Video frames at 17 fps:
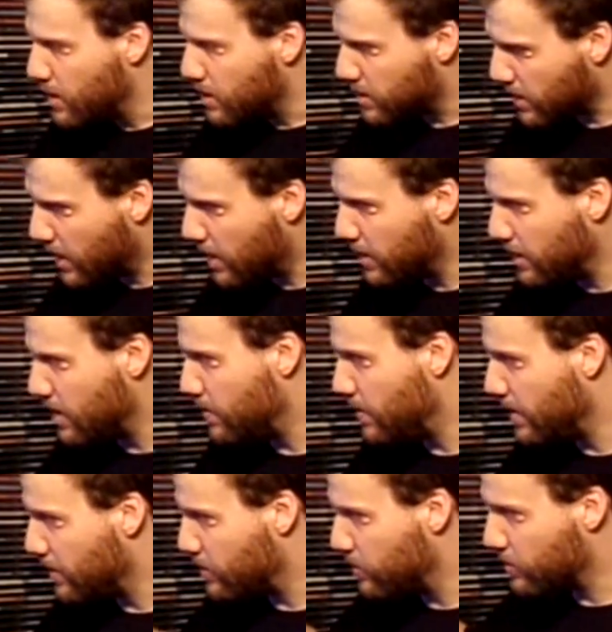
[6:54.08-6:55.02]
Sadly,
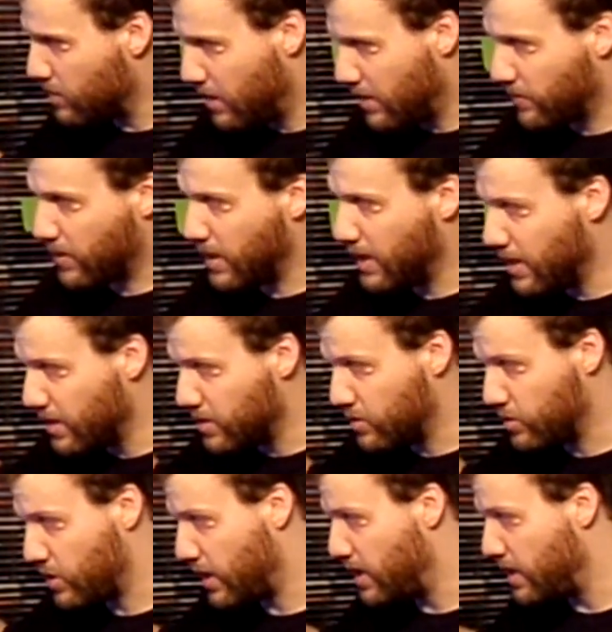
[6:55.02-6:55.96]
Microsoft
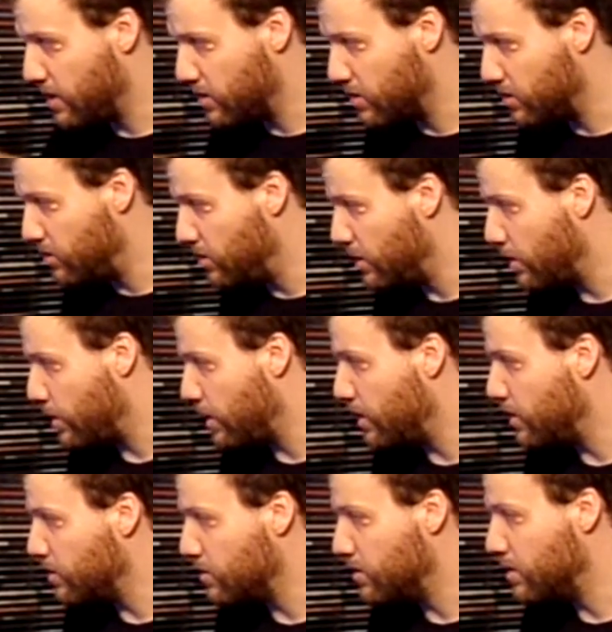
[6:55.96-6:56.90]
has changed a lot of
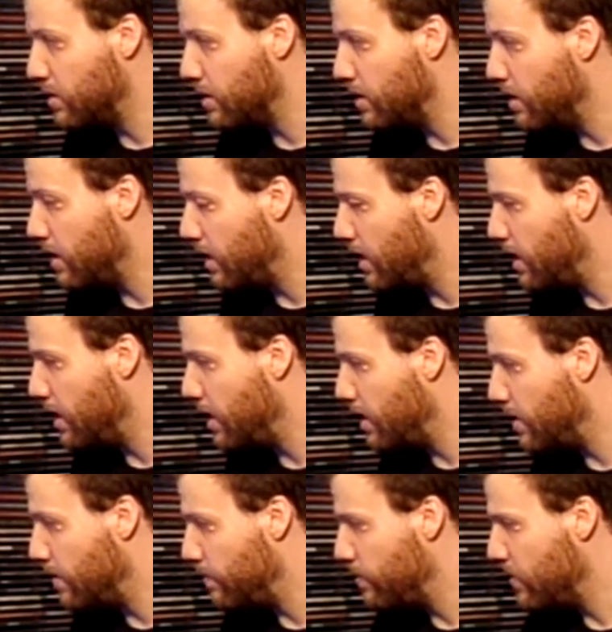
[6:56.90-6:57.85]
things on
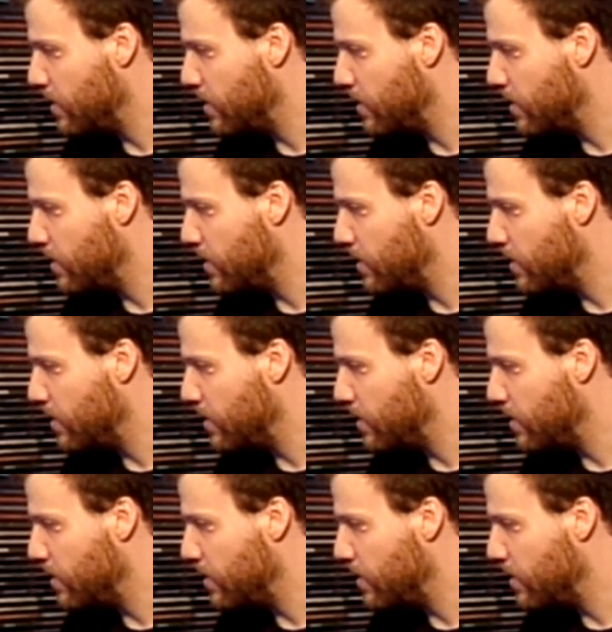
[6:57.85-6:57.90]
uh,